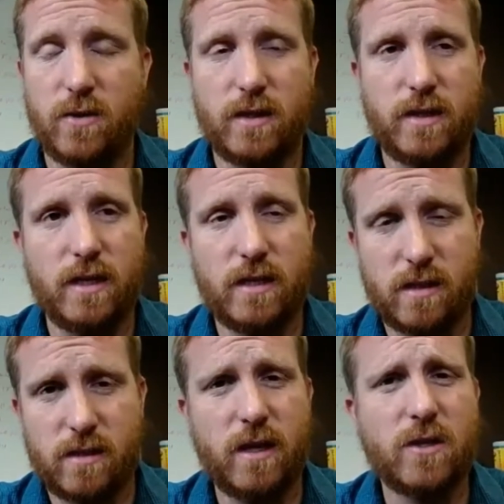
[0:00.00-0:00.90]
So
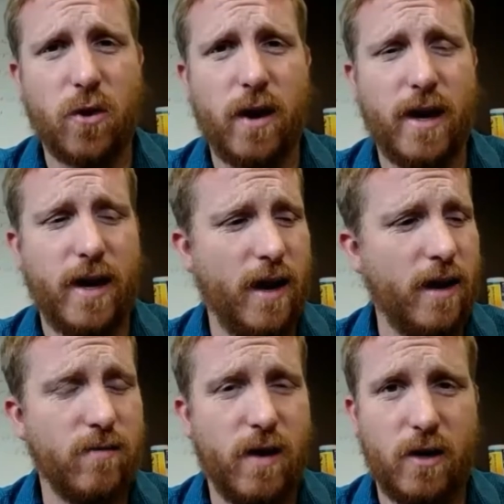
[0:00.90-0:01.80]
it's great, and
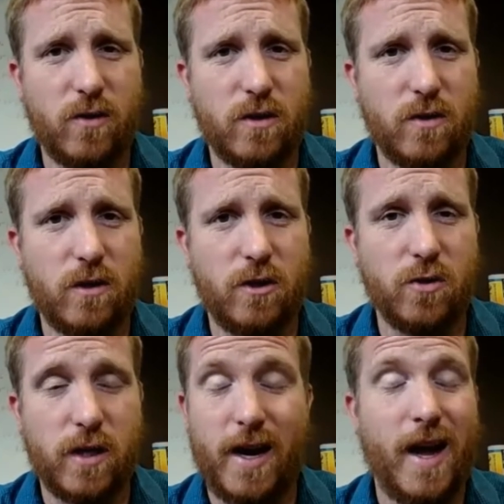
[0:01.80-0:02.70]
I invite you to
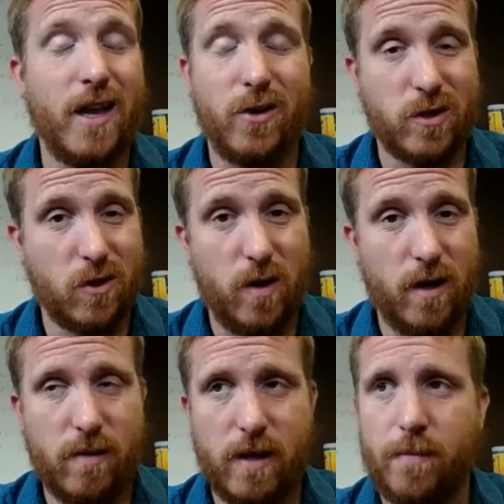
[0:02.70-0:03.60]
use that. I use it
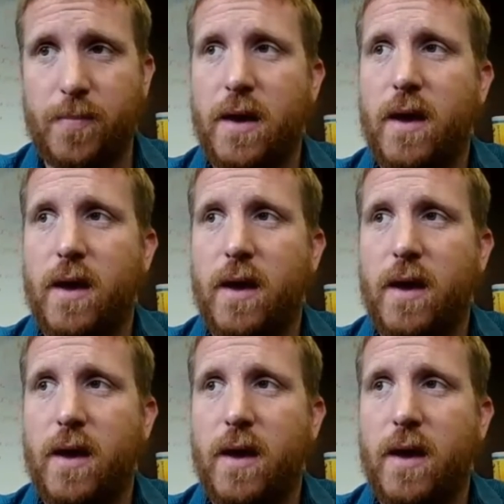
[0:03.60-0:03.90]
quite a bit.